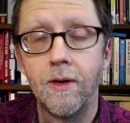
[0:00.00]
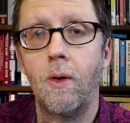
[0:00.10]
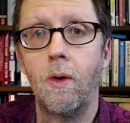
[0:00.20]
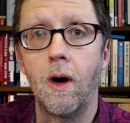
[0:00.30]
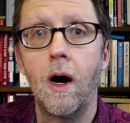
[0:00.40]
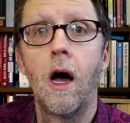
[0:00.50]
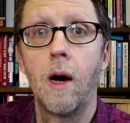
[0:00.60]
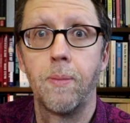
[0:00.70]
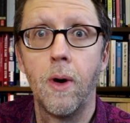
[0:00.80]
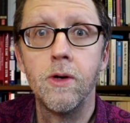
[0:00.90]
or
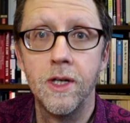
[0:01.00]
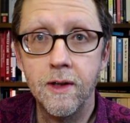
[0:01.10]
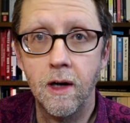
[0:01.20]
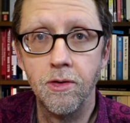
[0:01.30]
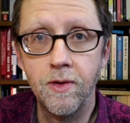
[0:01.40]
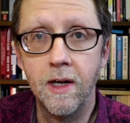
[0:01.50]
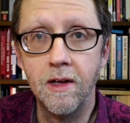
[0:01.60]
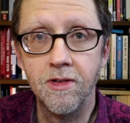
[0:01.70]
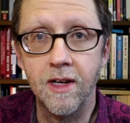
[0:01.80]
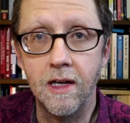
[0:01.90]
approaching the coast of the
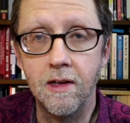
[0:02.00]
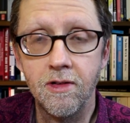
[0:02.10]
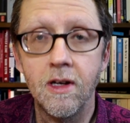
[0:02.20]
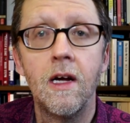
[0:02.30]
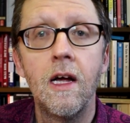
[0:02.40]
United States,